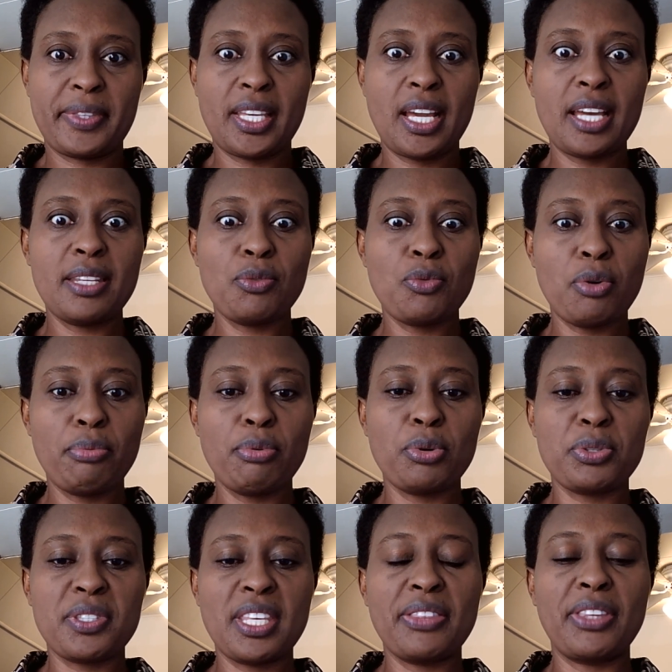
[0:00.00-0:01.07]
ariko
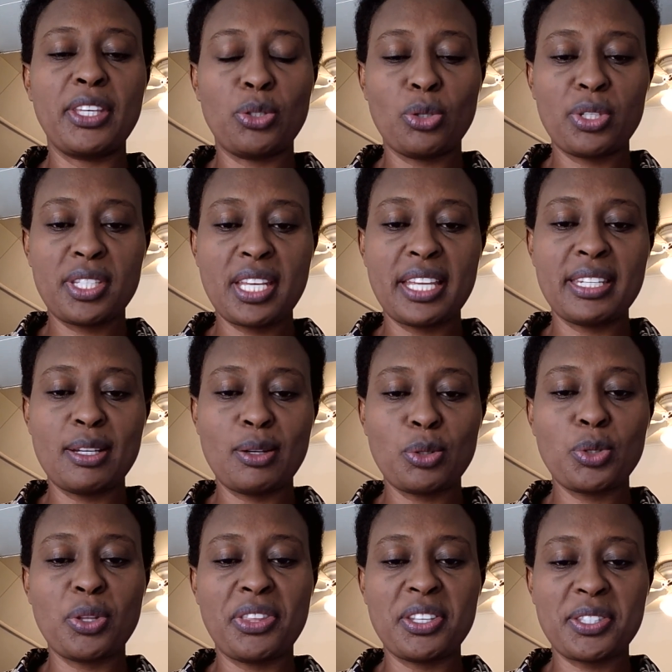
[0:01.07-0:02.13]
bose they don't turn
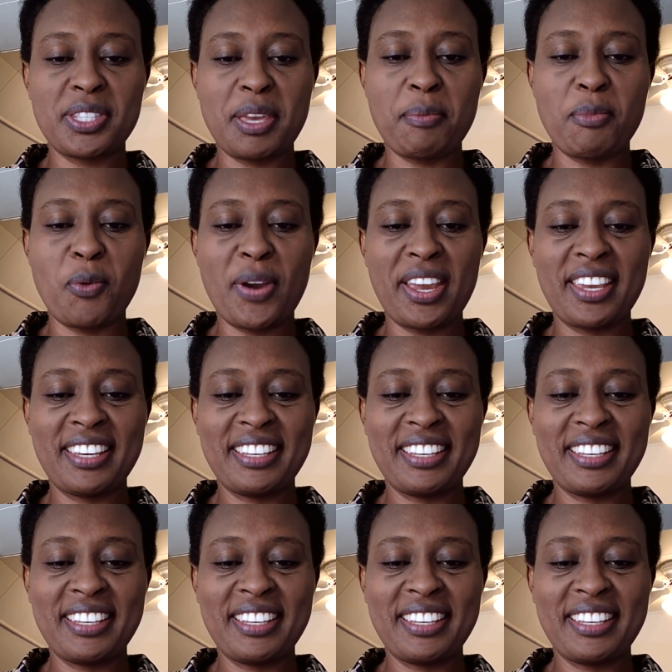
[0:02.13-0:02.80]
out the same way?